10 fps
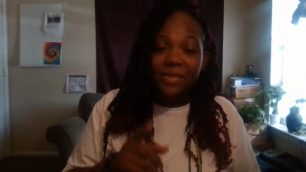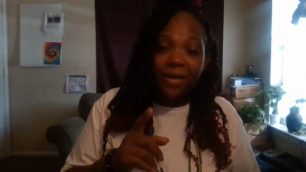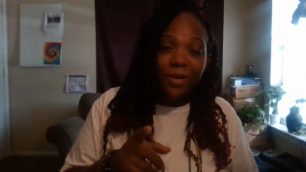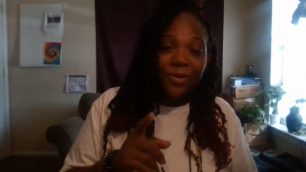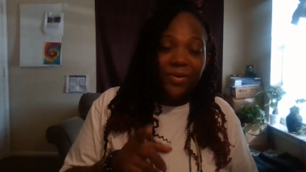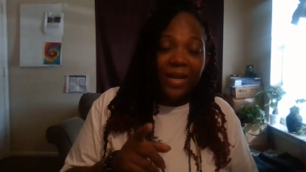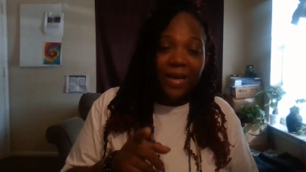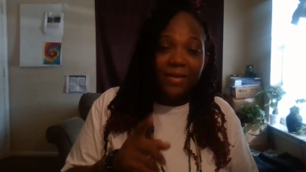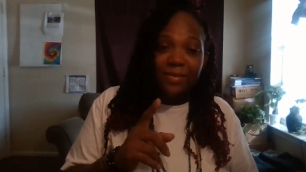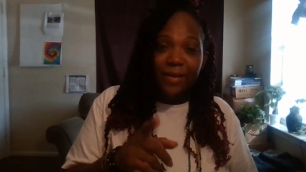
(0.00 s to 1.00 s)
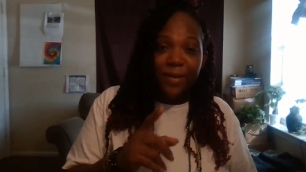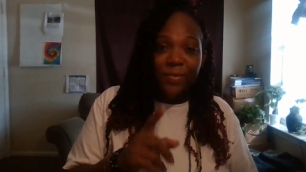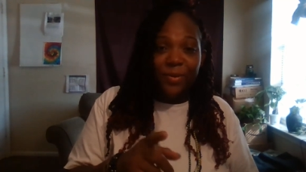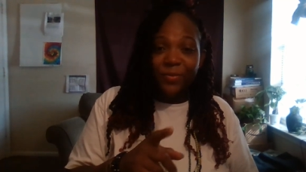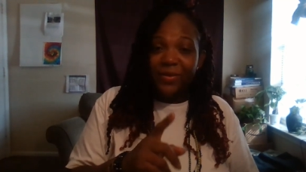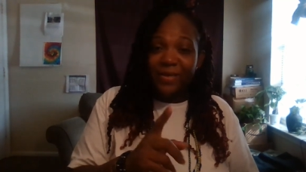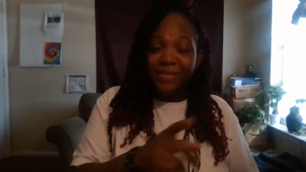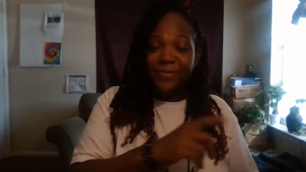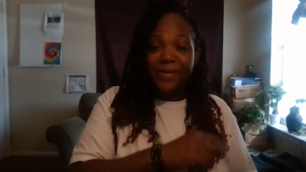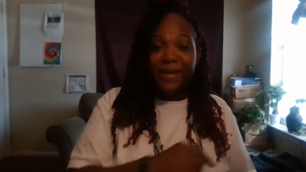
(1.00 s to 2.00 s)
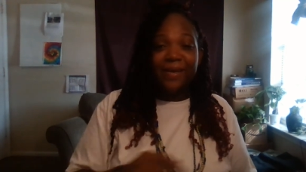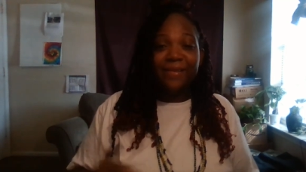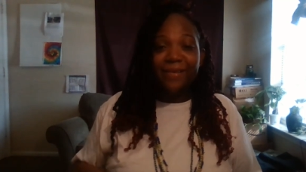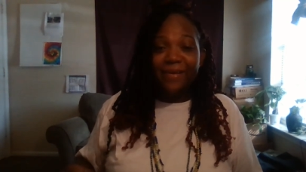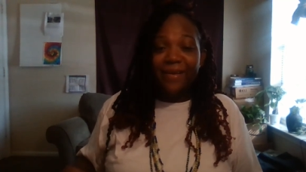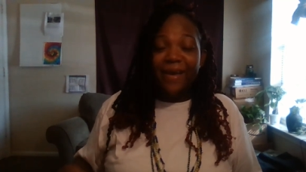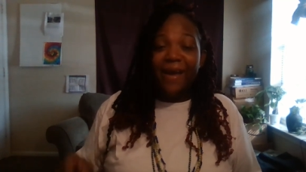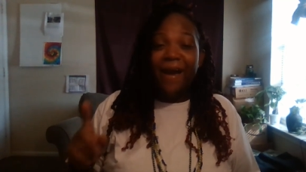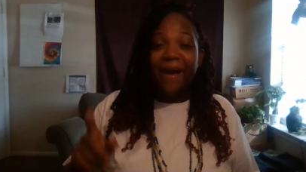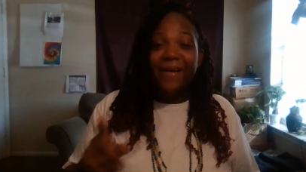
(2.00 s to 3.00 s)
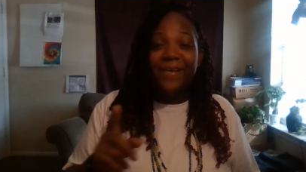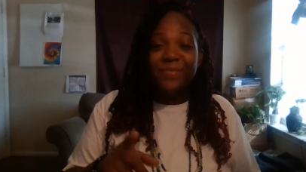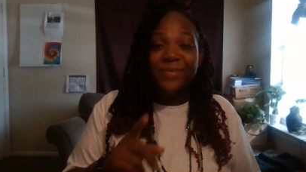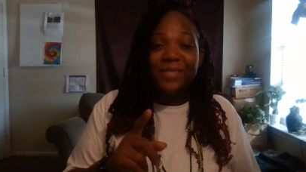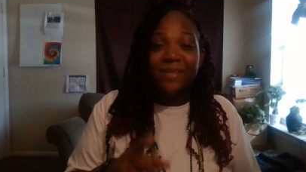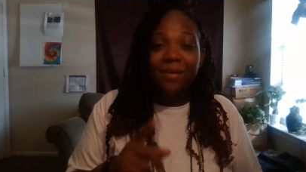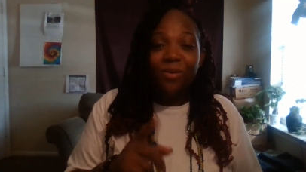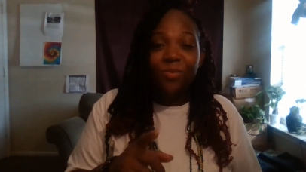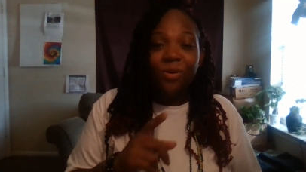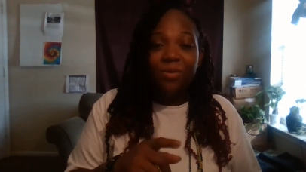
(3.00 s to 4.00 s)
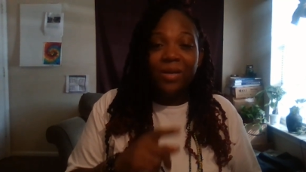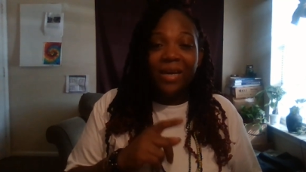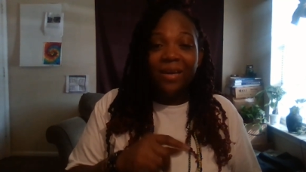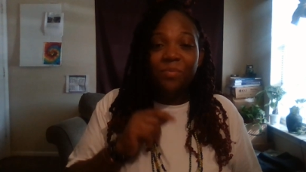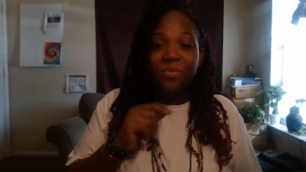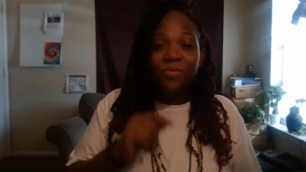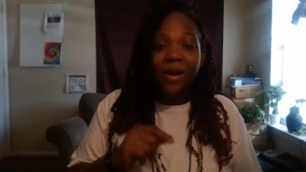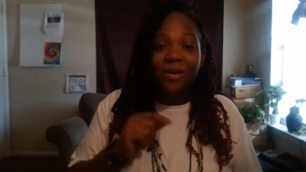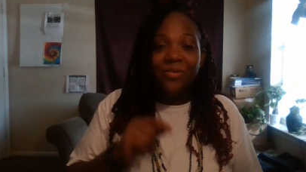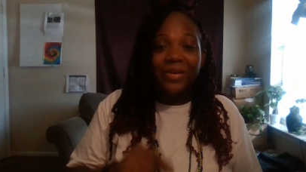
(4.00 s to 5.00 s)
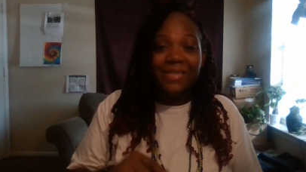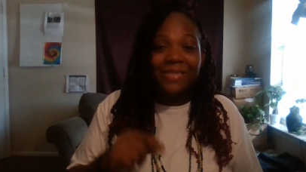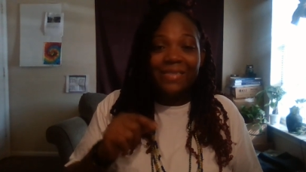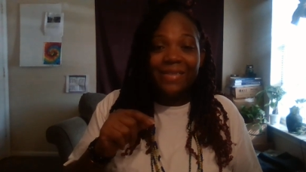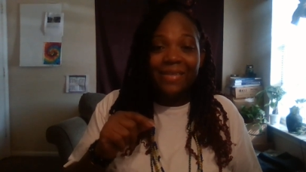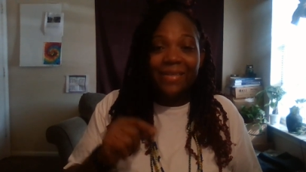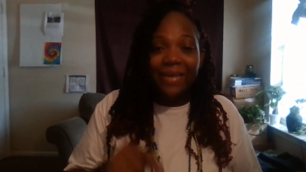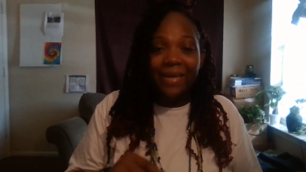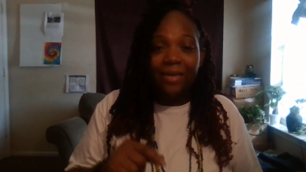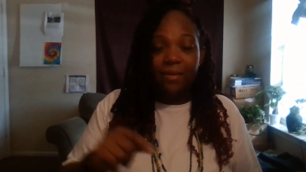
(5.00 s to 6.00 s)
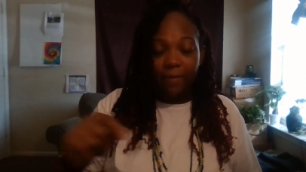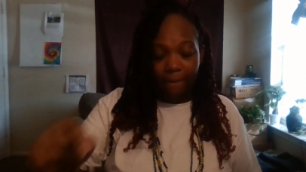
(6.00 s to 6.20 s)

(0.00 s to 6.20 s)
I ain't going to lie and say I'm perfect because I'm not. I am still a work in progress today.